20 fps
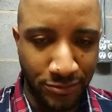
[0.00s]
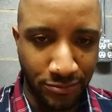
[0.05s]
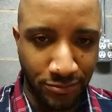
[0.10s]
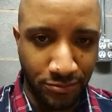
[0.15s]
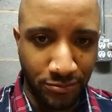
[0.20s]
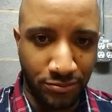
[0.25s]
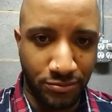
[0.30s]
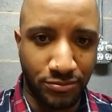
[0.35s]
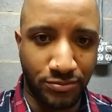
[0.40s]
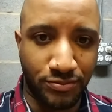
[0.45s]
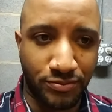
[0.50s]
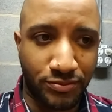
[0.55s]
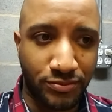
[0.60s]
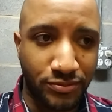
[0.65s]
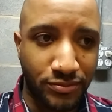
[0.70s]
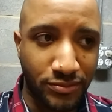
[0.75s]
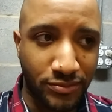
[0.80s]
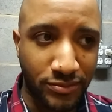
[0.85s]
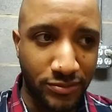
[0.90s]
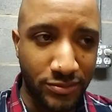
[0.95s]

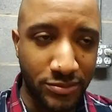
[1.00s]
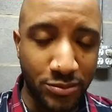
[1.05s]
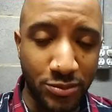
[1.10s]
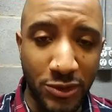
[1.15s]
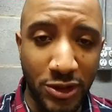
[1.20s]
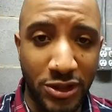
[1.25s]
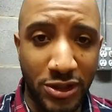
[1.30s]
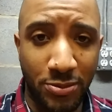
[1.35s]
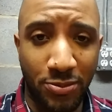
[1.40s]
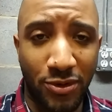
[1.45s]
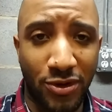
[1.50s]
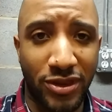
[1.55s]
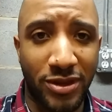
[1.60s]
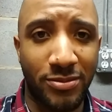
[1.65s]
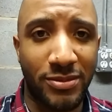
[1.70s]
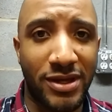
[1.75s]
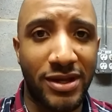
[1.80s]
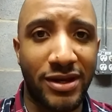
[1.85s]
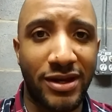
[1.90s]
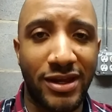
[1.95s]
to pull
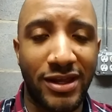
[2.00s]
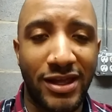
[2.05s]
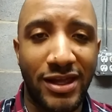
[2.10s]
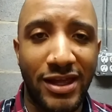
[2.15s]
them in.